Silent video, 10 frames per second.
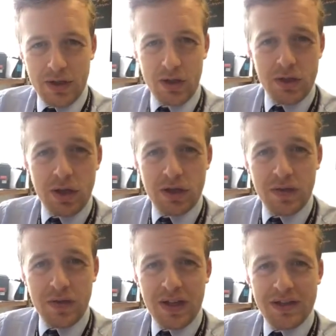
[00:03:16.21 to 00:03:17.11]
You know, there's
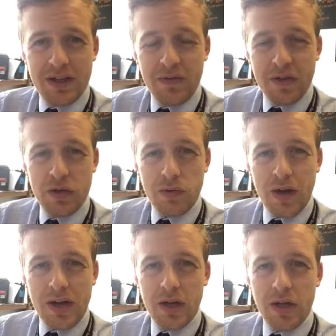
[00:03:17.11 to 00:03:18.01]
lots of things in official
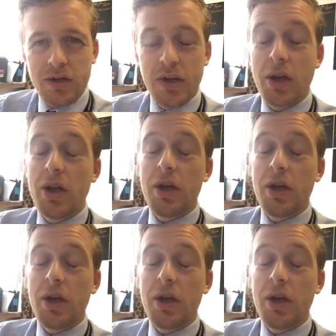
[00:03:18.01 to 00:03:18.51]
records